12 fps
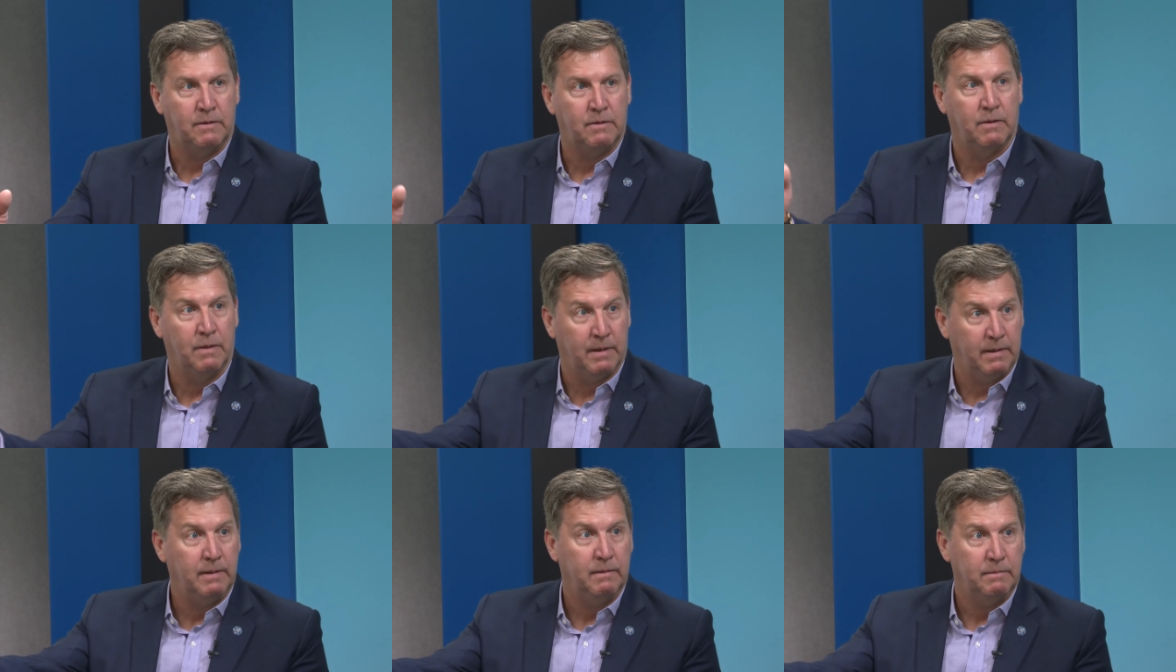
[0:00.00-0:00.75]
to
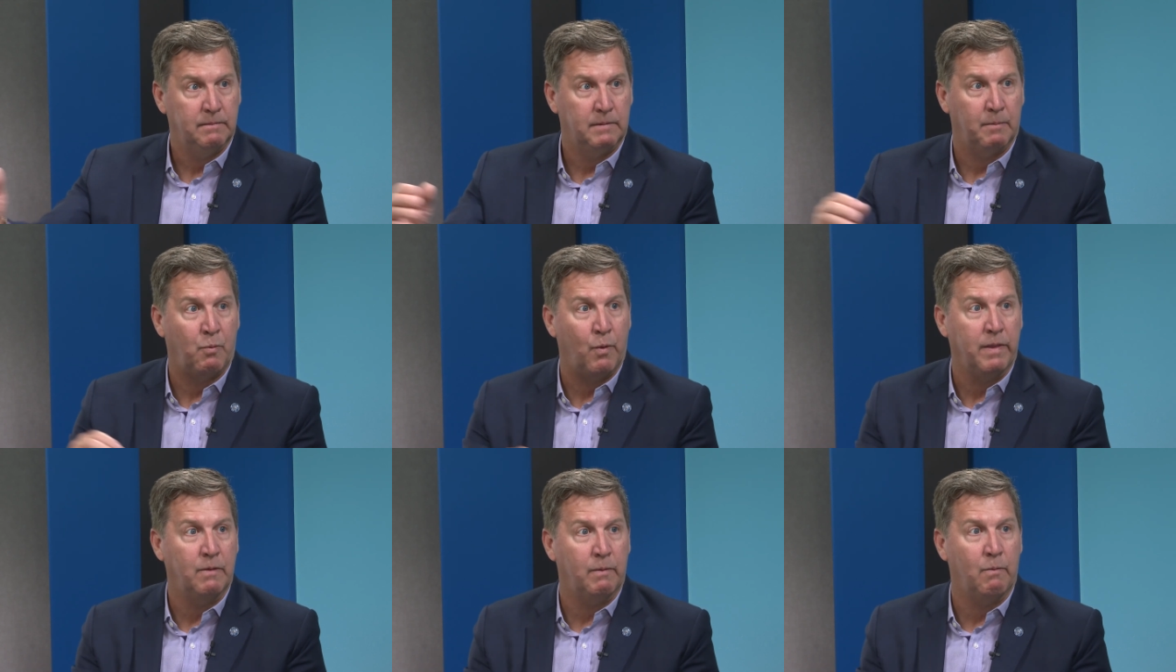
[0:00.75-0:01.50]
the
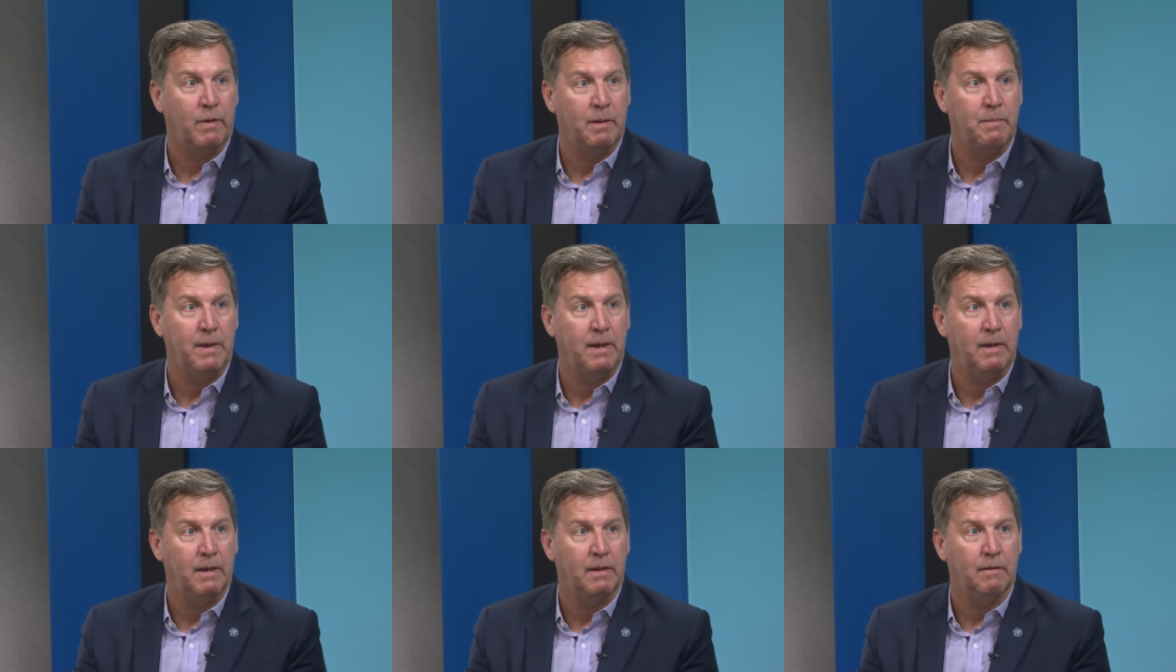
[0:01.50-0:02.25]
point that we want to
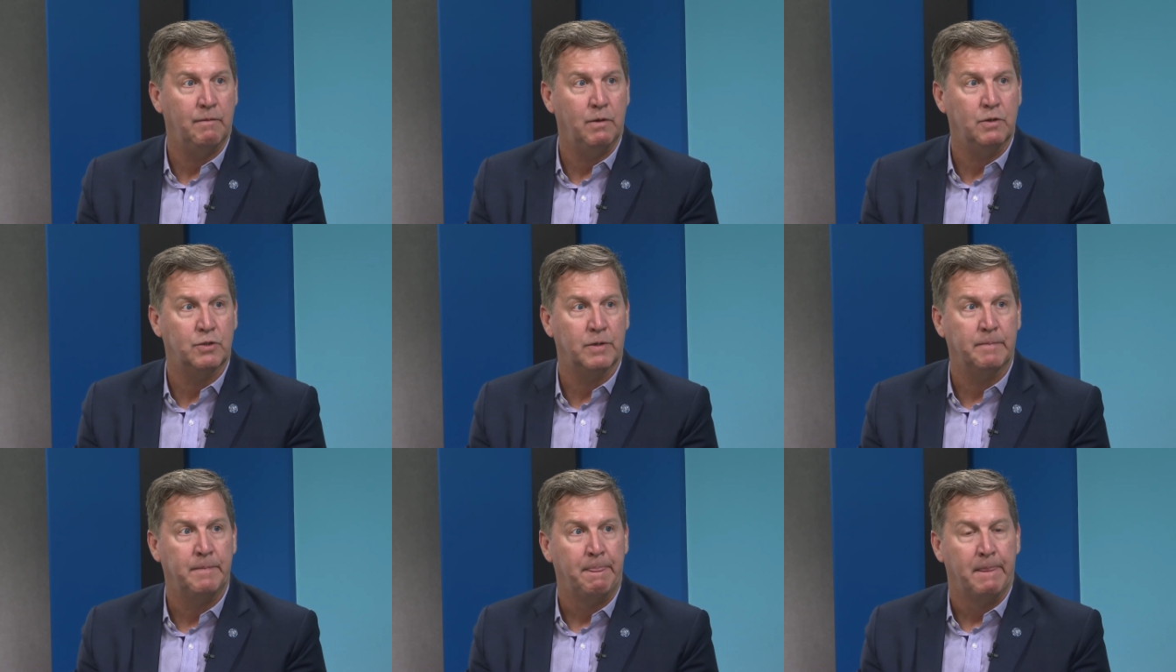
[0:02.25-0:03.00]
be in the
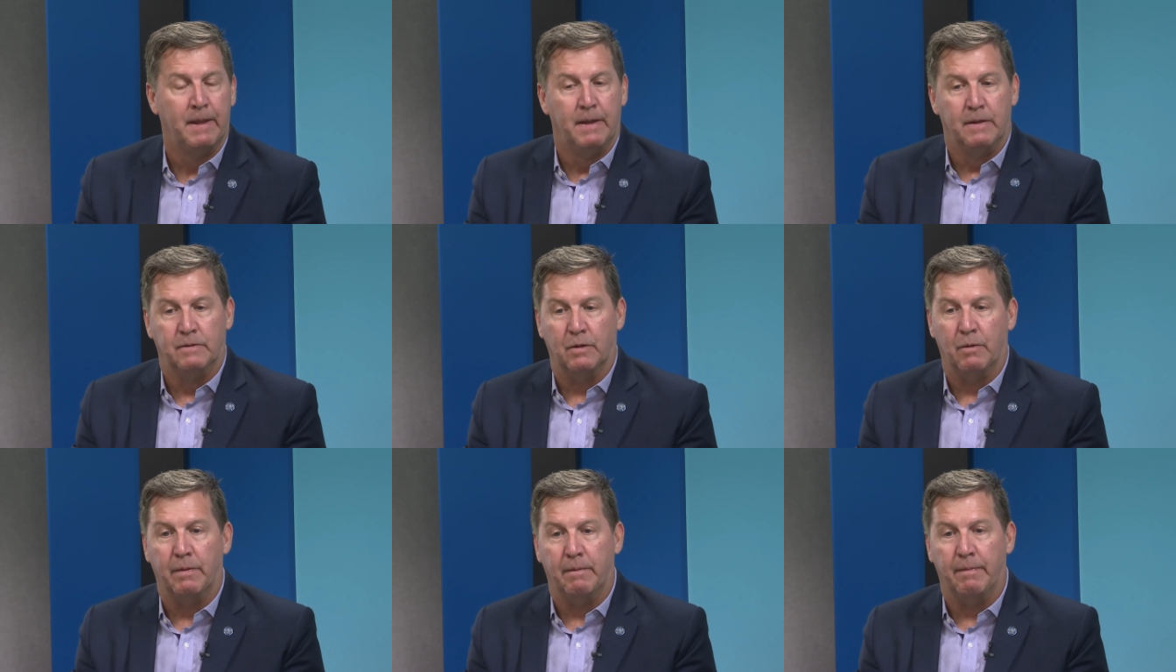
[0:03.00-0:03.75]
future.
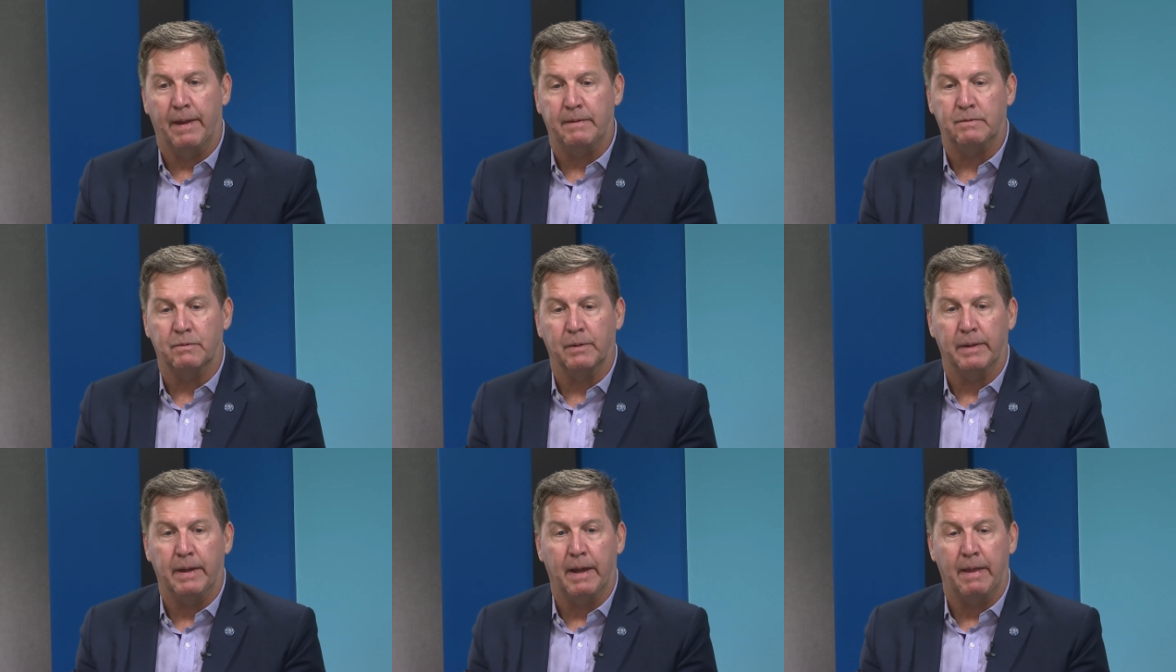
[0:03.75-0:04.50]
So that's
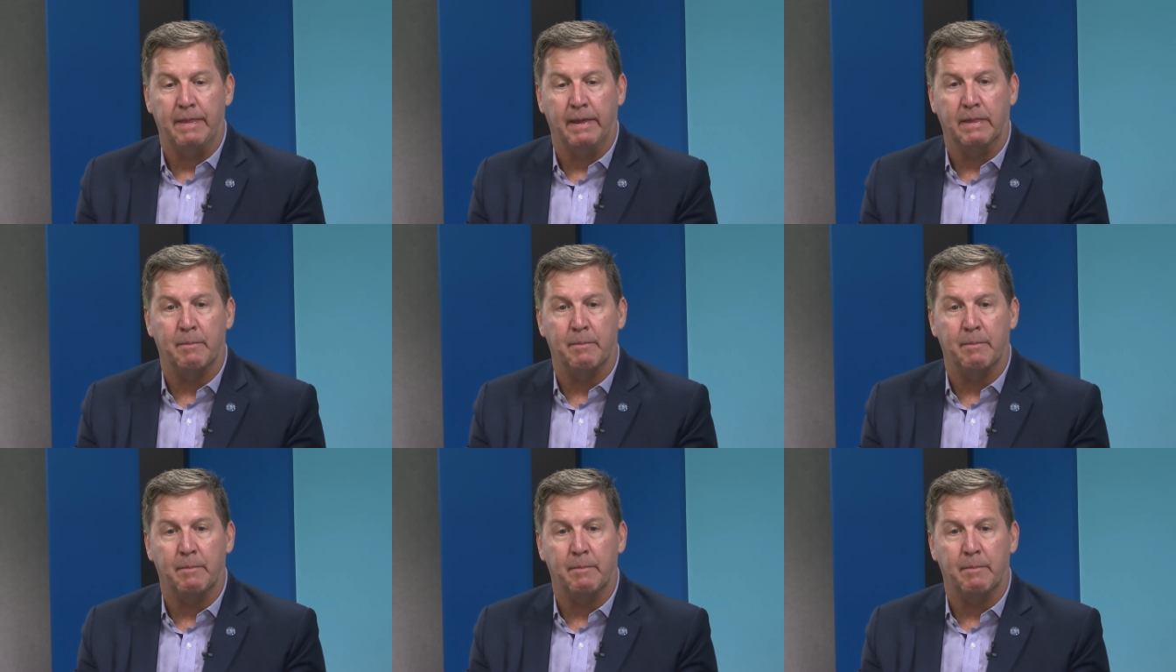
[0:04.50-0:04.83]
really, I think, the